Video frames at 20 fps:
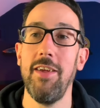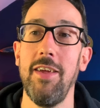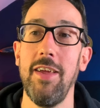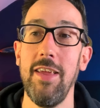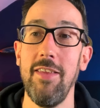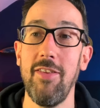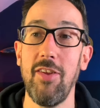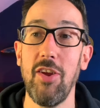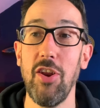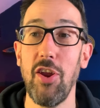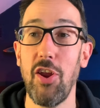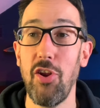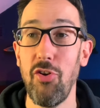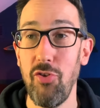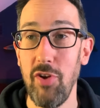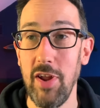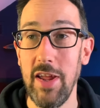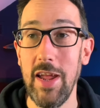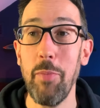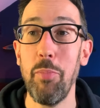it's going to
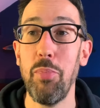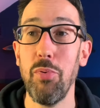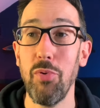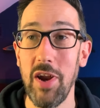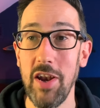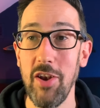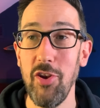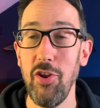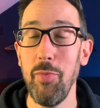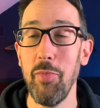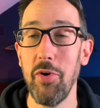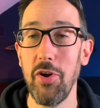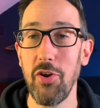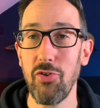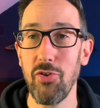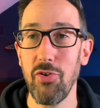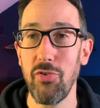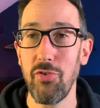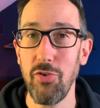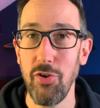create a brand new
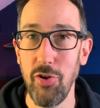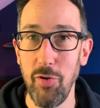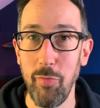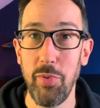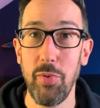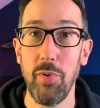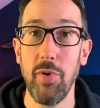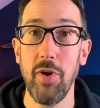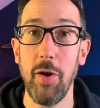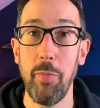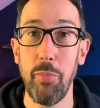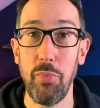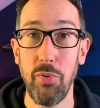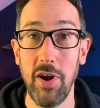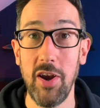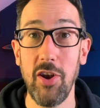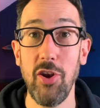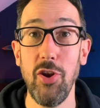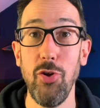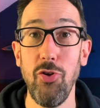Microsoft group, a
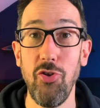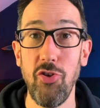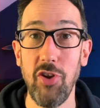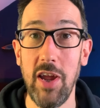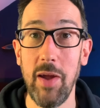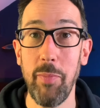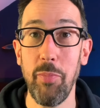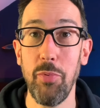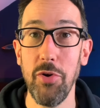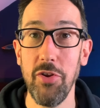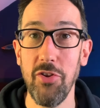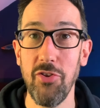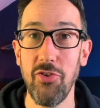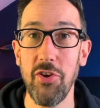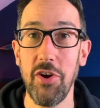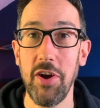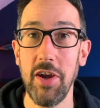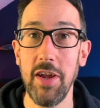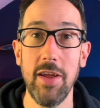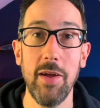brand new SharePoint
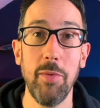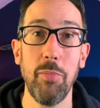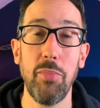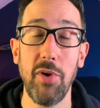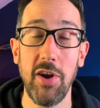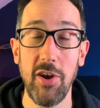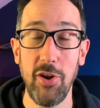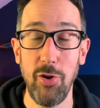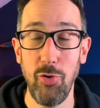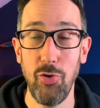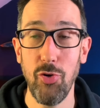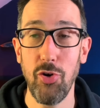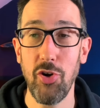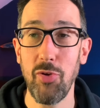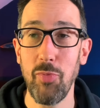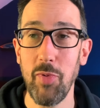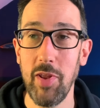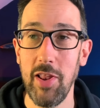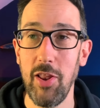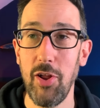site, brand new
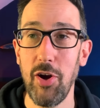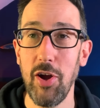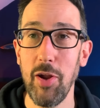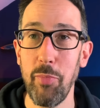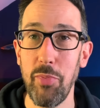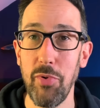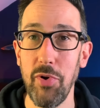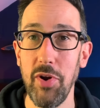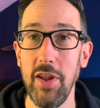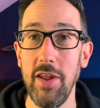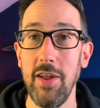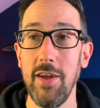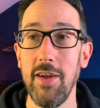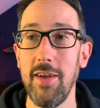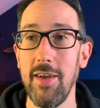document library